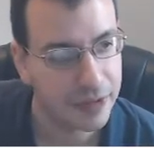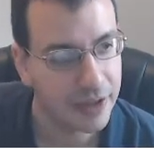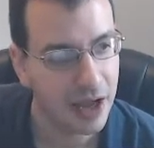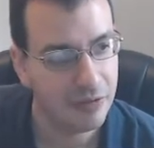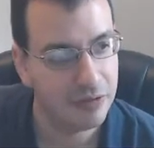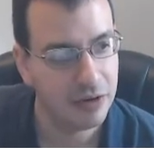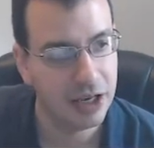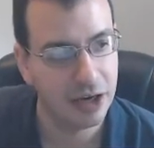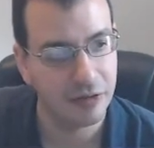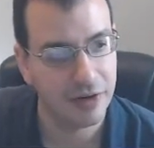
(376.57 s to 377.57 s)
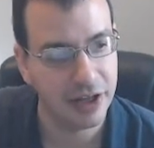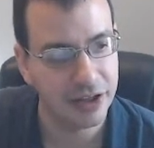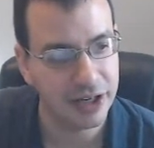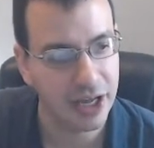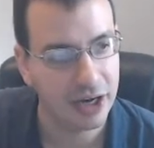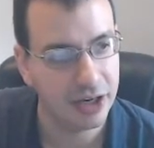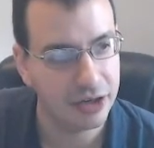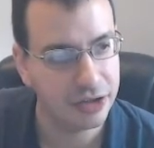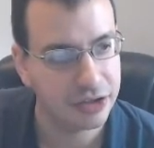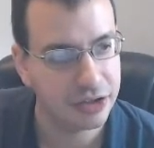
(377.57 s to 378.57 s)
I have little faith in
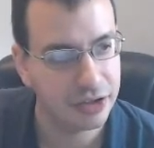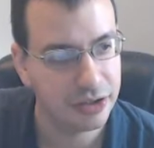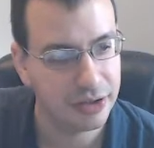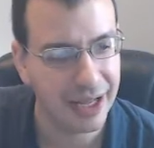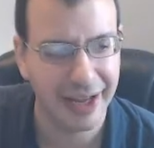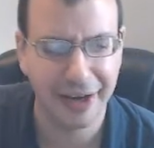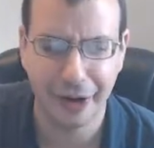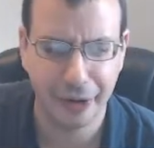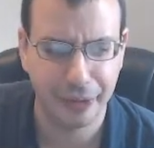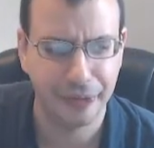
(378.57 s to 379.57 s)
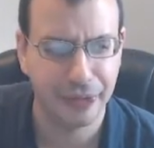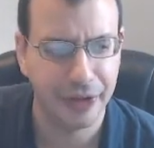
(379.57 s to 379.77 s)
calculators. I know.